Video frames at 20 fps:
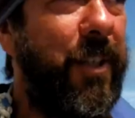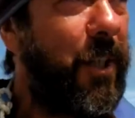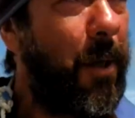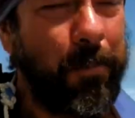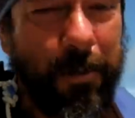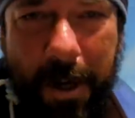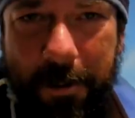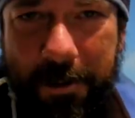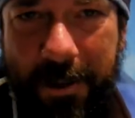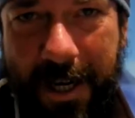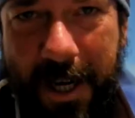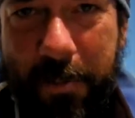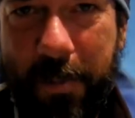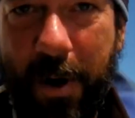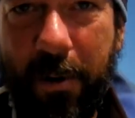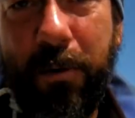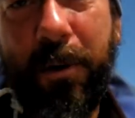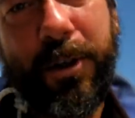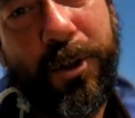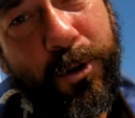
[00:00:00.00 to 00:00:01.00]
Sometimes that can
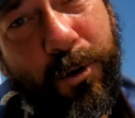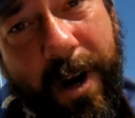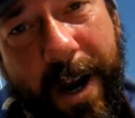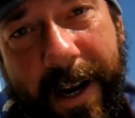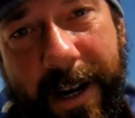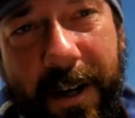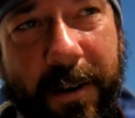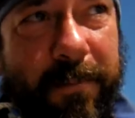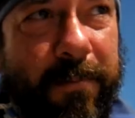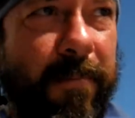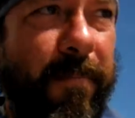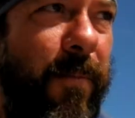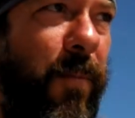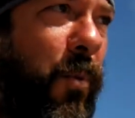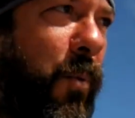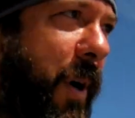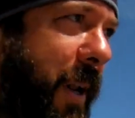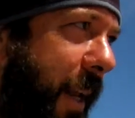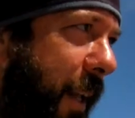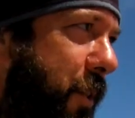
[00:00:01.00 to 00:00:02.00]
be a real trick
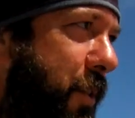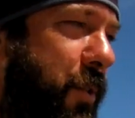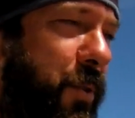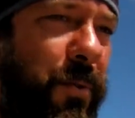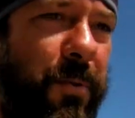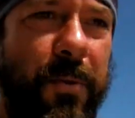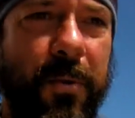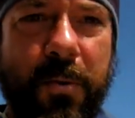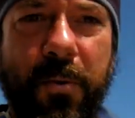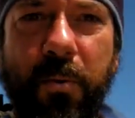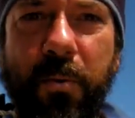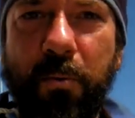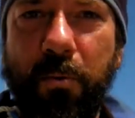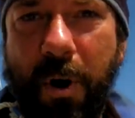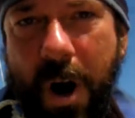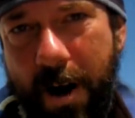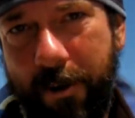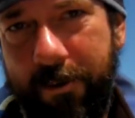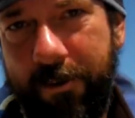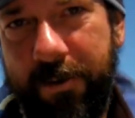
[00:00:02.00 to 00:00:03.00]
when it's
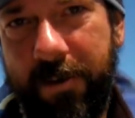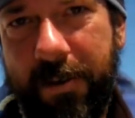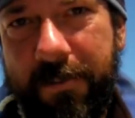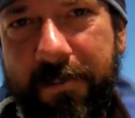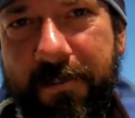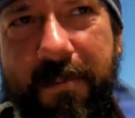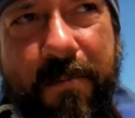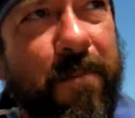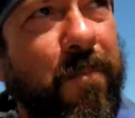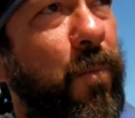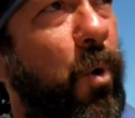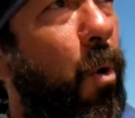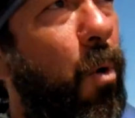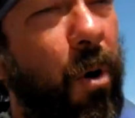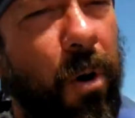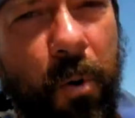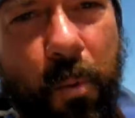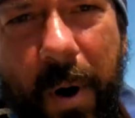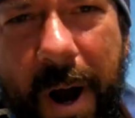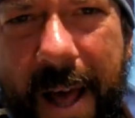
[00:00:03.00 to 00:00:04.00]
rough
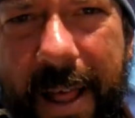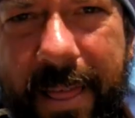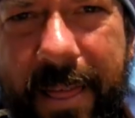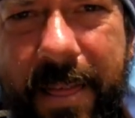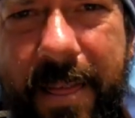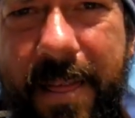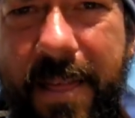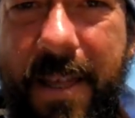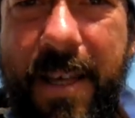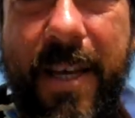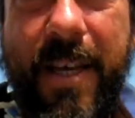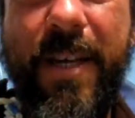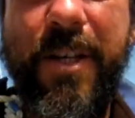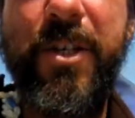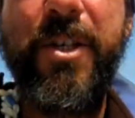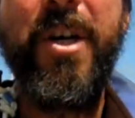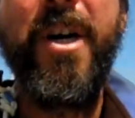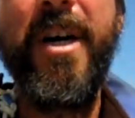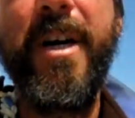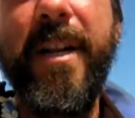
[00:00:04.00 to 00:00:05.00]
or when the
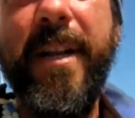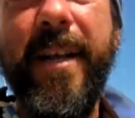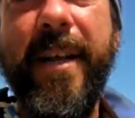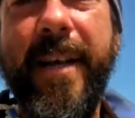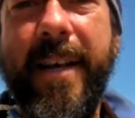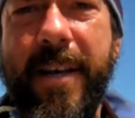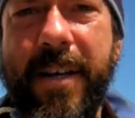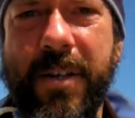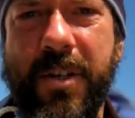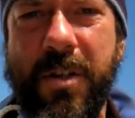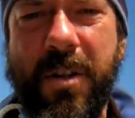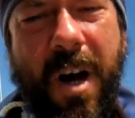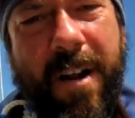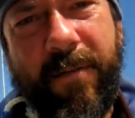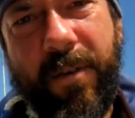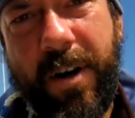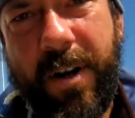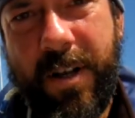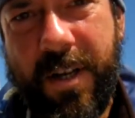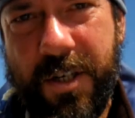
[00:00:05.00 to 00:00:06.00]
sun is
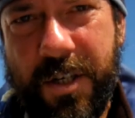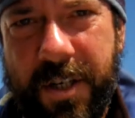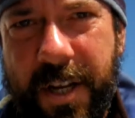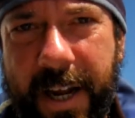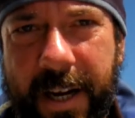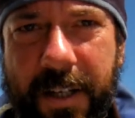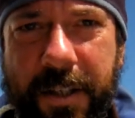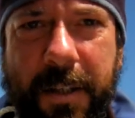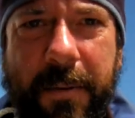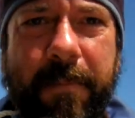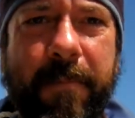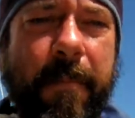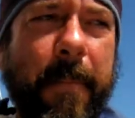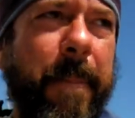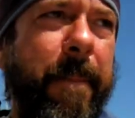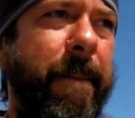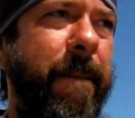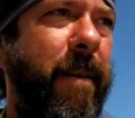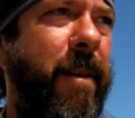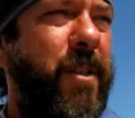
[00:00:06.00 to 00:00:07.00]
not very distinct.
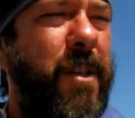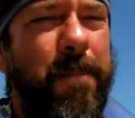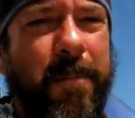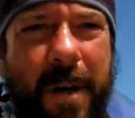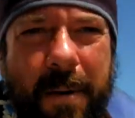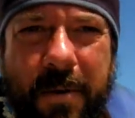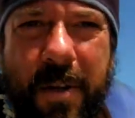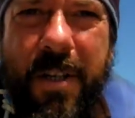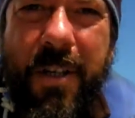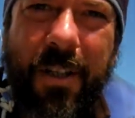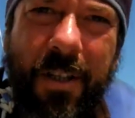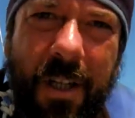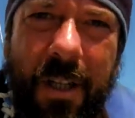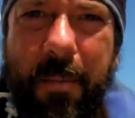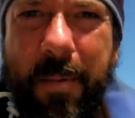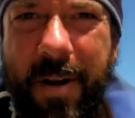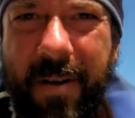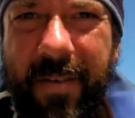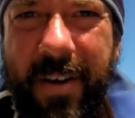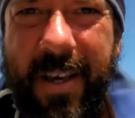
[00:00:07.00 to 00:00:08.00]
Sometimes it's a
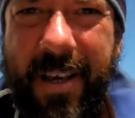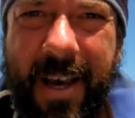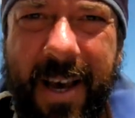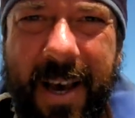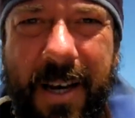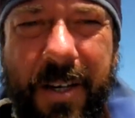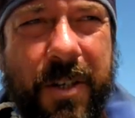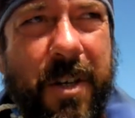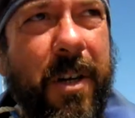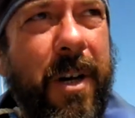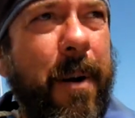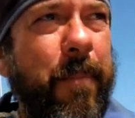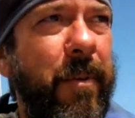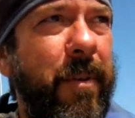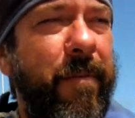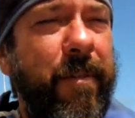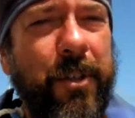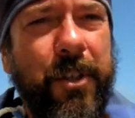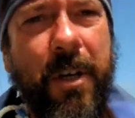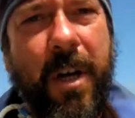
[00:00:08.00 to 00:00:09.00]
little bit of a guess. A
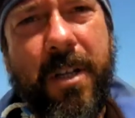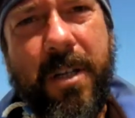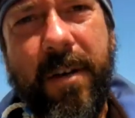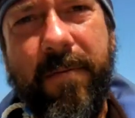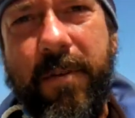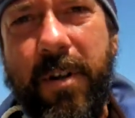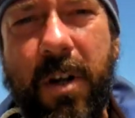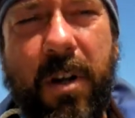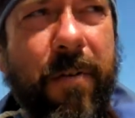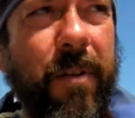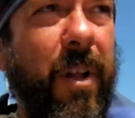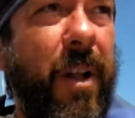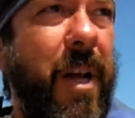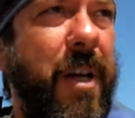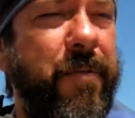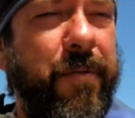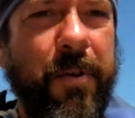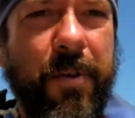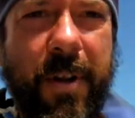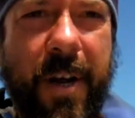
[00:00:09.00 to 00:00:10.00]
couple of the shots I've done over the
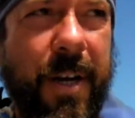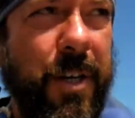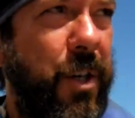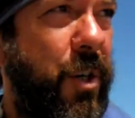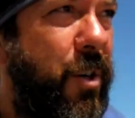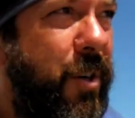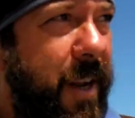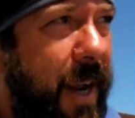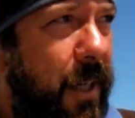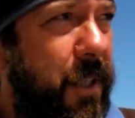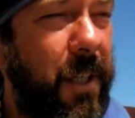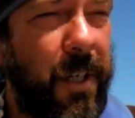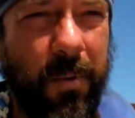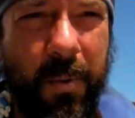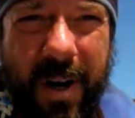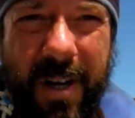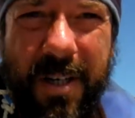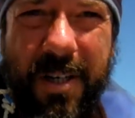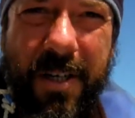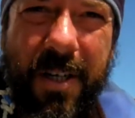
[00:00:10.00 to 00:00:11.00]
last few days, I couldn't actually
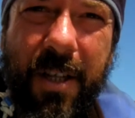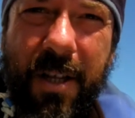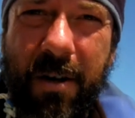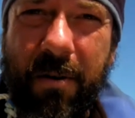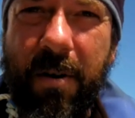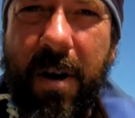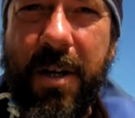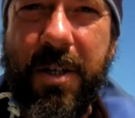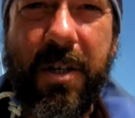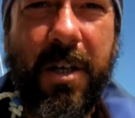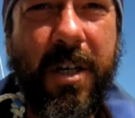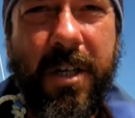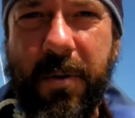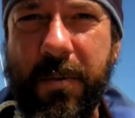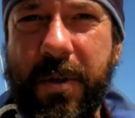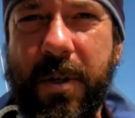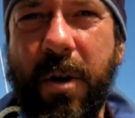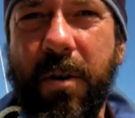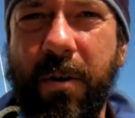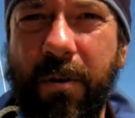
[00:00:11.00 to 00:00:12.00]
quite see the horizon because
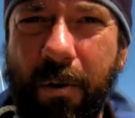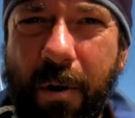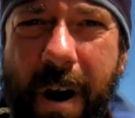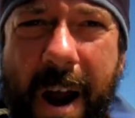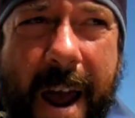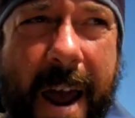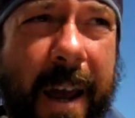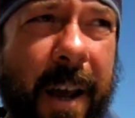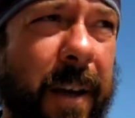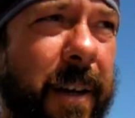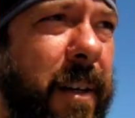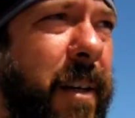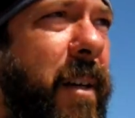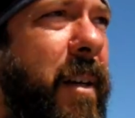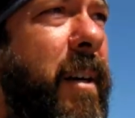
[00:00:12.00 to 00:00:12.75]
it was so gray.